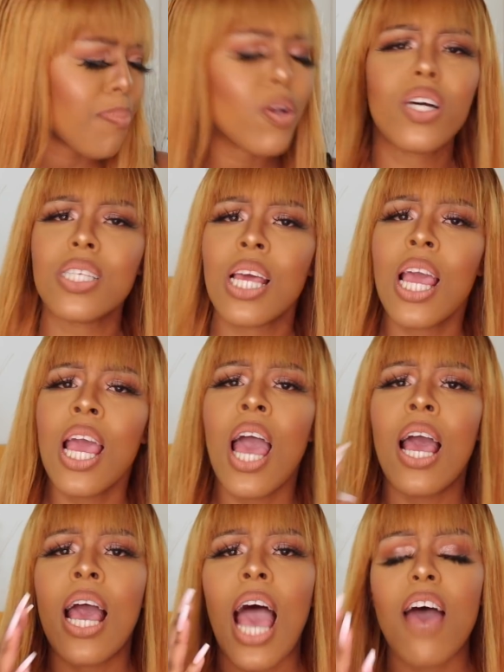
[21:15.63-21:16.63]
Because
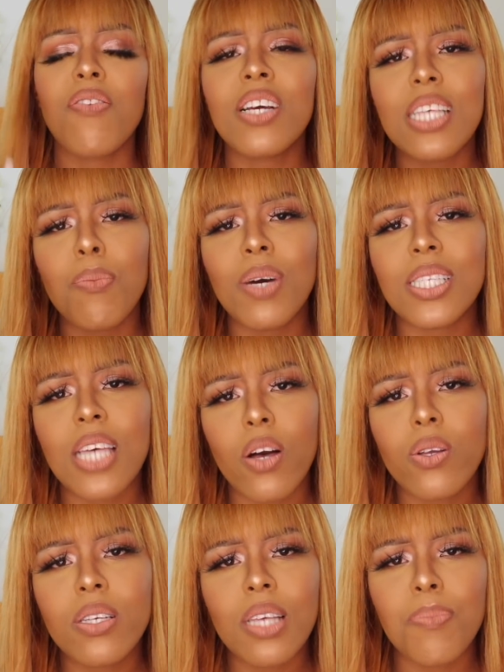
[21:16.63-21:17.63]
having someone tell
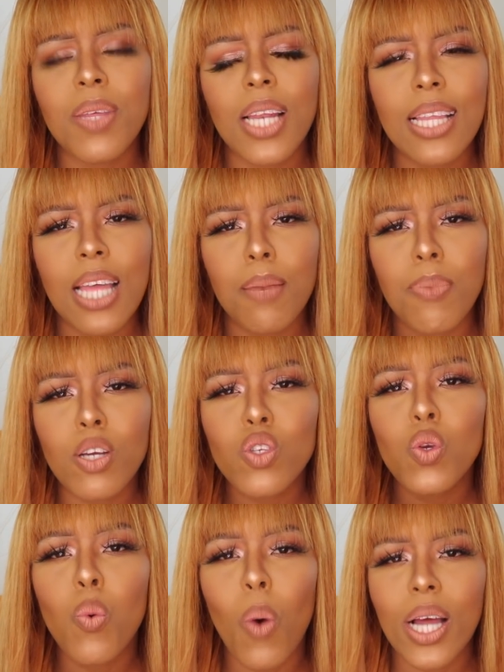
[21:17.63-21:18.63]
you something like that makes
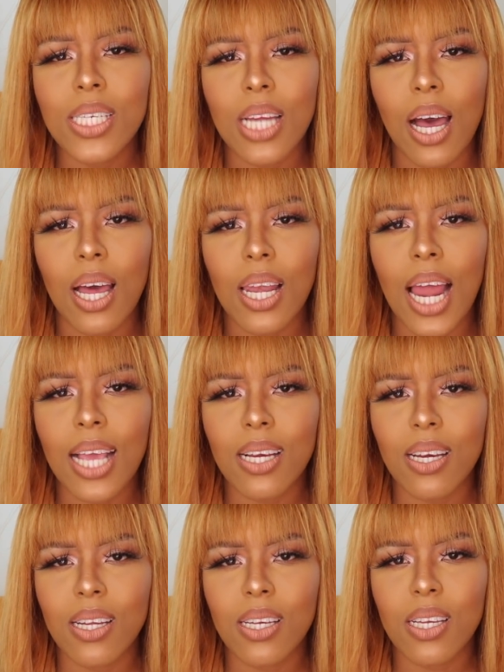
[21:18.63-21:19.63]
you wonder, like,